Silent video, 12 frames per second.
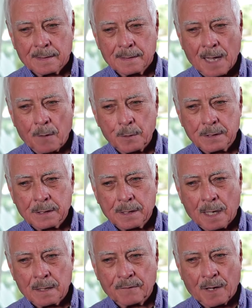That was the
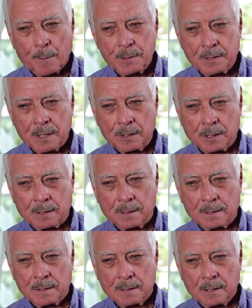kind of opposition
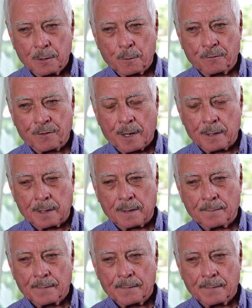you were fighting.